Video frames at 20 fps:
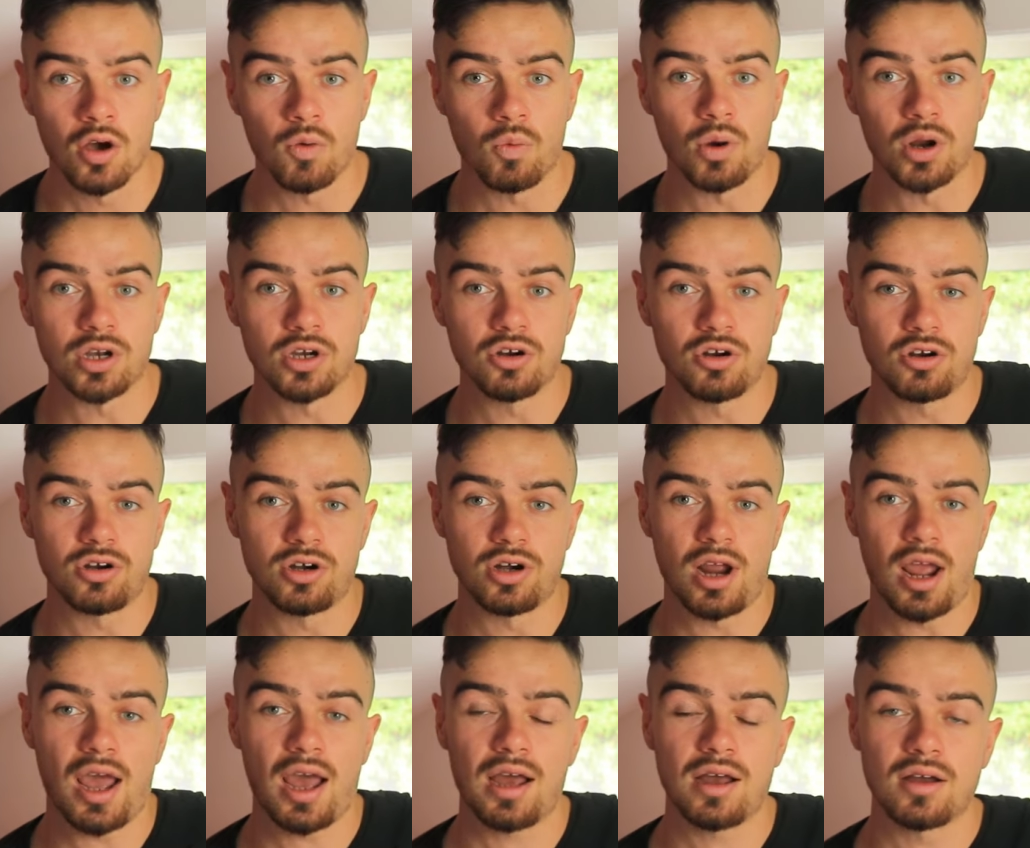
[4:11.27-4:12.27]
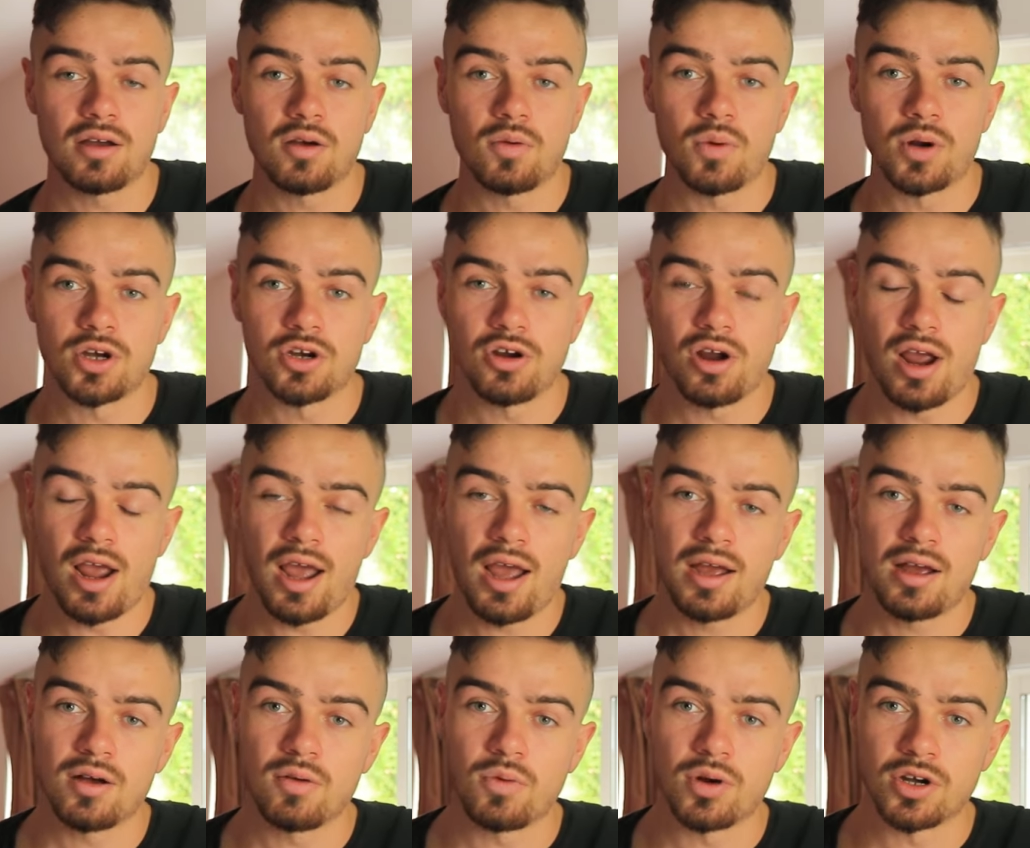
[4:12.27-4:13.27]
When you're at when you're
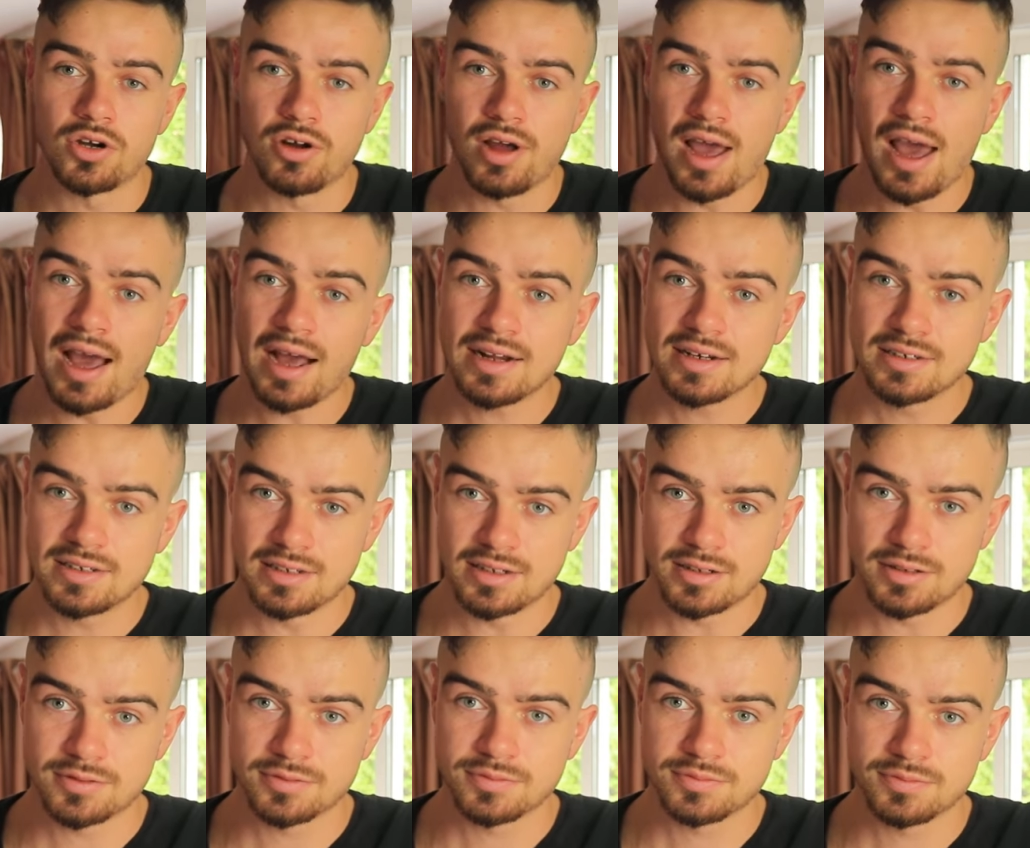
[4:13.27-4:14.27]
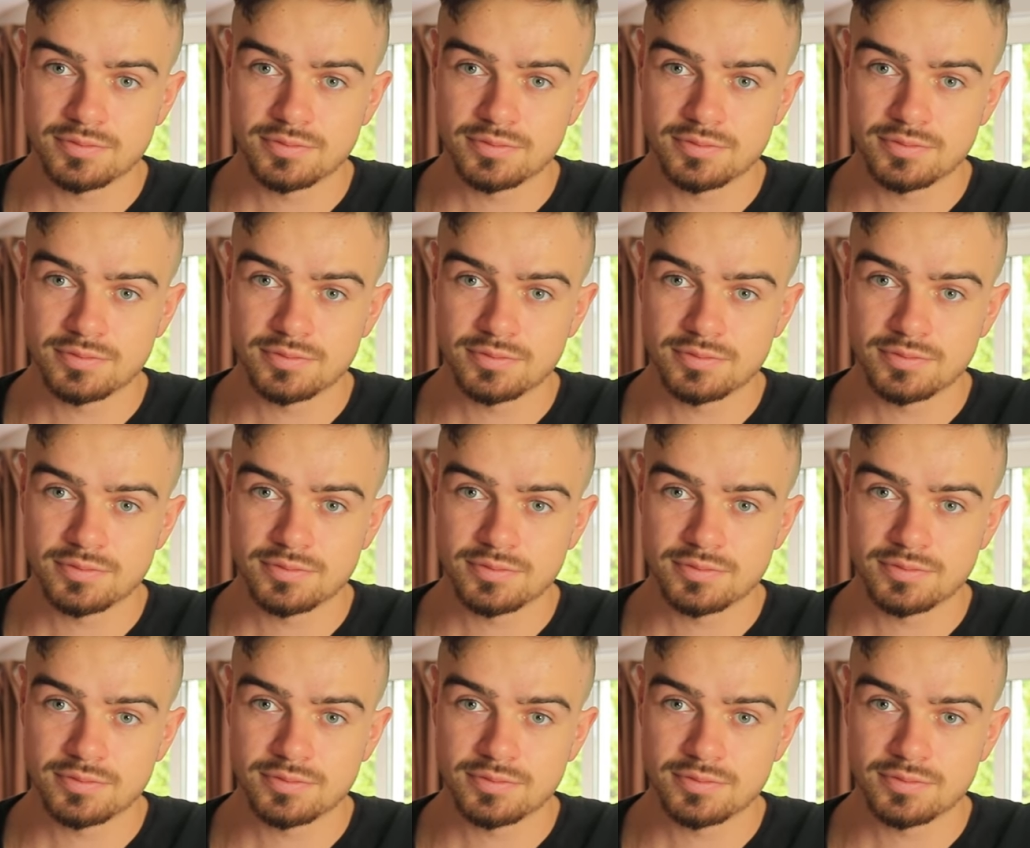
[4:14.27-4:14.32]
at when you're acting